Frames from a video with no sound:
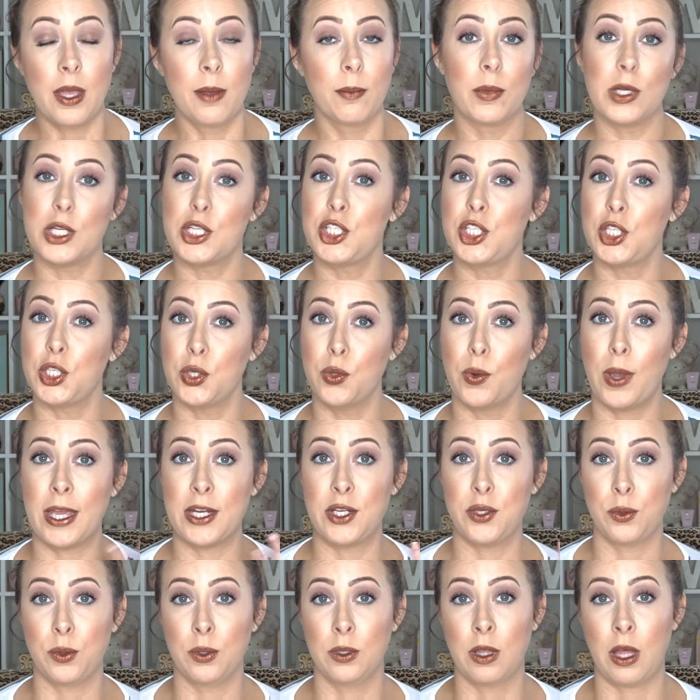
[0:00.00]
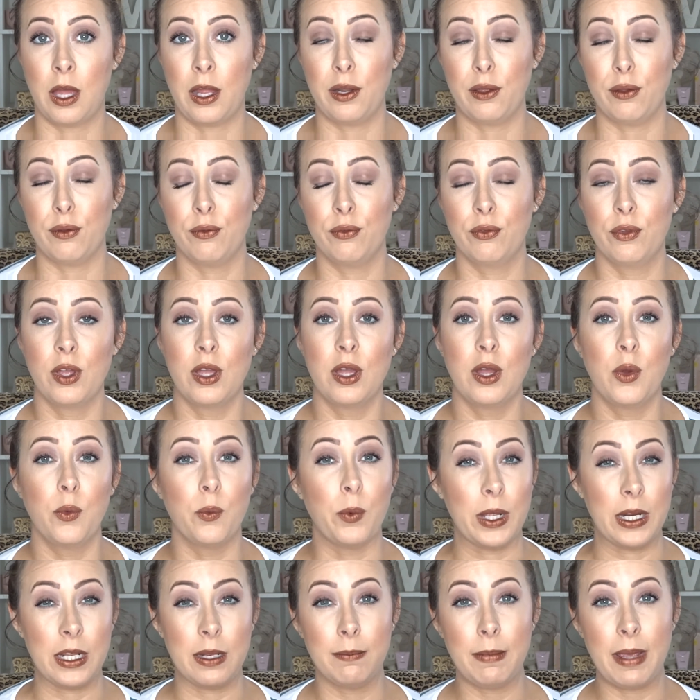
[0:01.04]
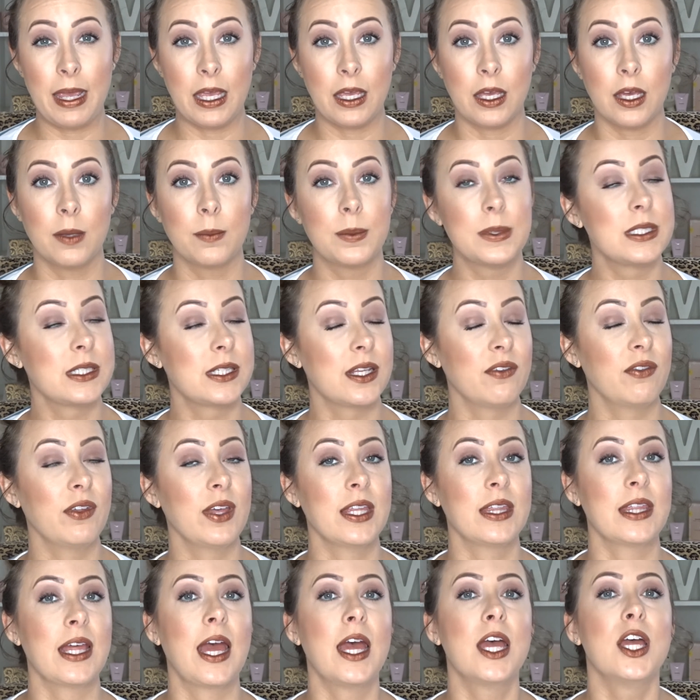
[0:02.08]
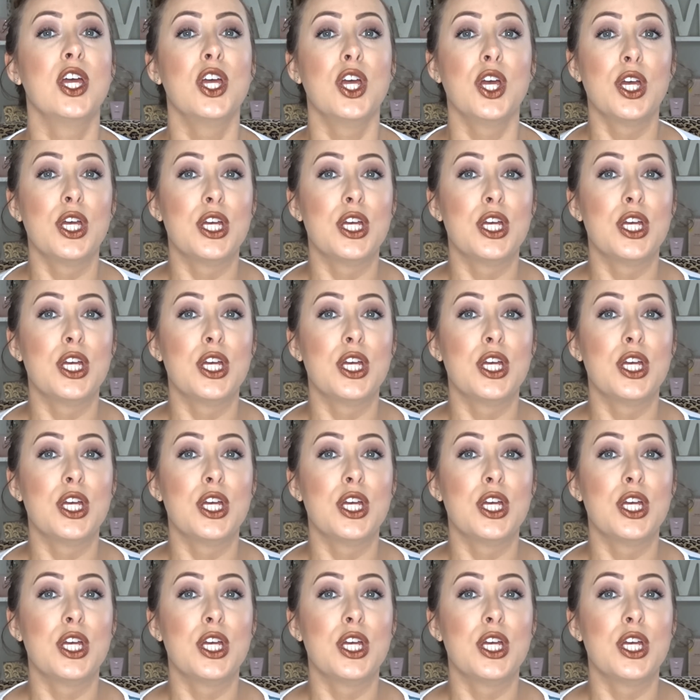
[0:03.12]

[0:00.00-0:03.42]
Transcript: but two, I do a lot of wedding makeup and stuff like that.